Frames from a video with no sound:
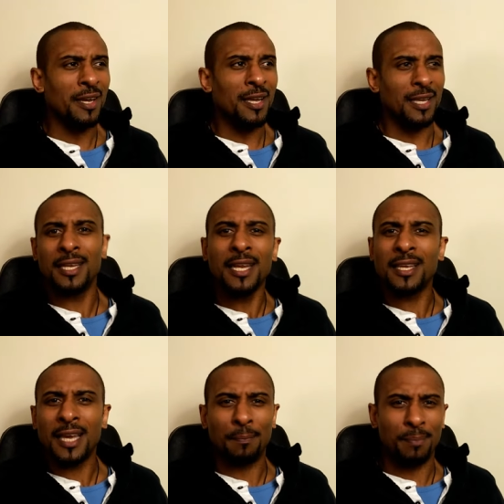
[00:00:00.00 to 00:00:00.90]
that he
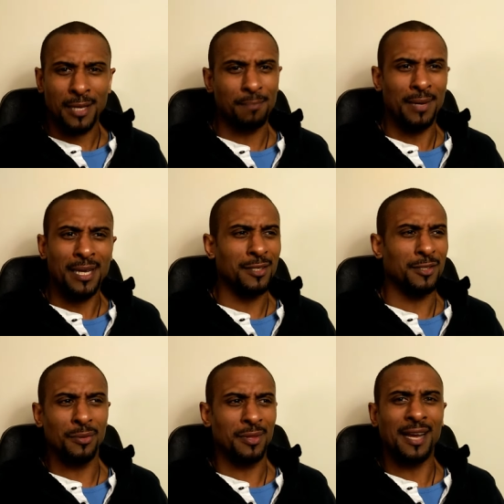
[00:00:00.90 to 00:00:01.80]
didn't get a PB
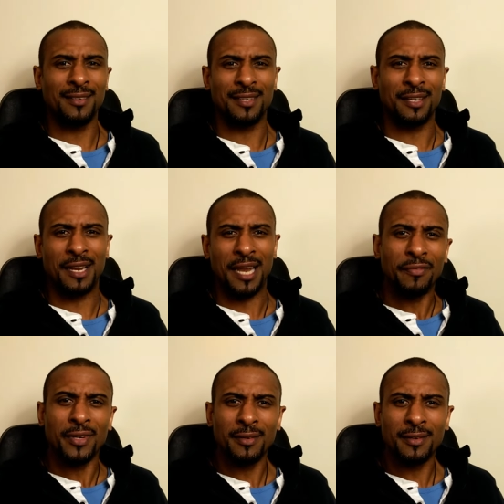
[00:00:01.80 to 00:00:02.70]
in
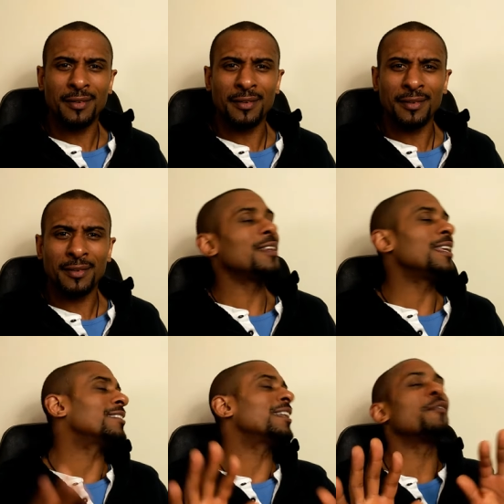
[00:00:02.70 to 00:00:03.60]
2011?
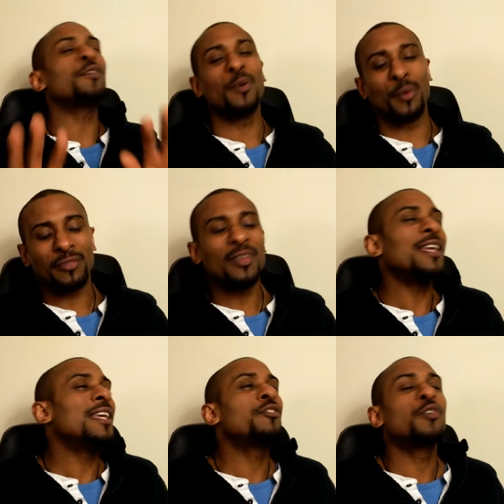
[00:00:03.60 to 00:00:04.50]
Yes, now of
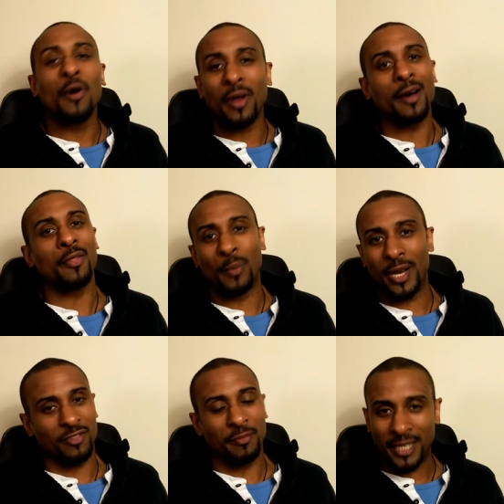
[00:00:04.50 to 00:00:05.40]
course, he's got other
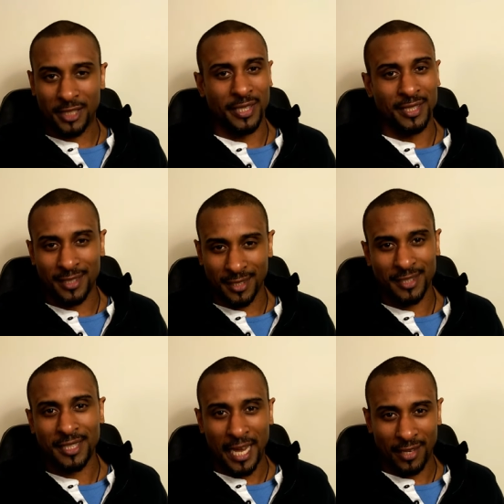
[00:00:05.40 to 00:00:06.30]
ways of measuring his
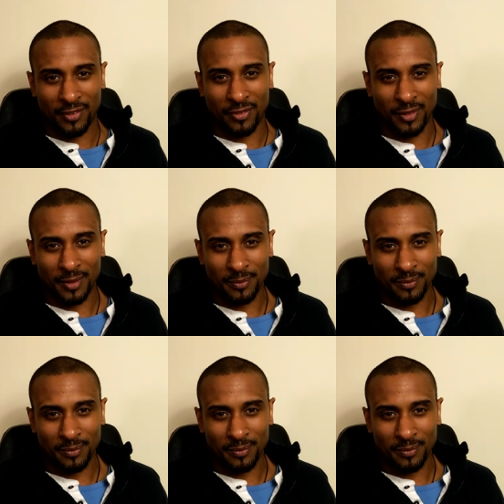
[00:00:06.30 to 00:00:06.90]
success.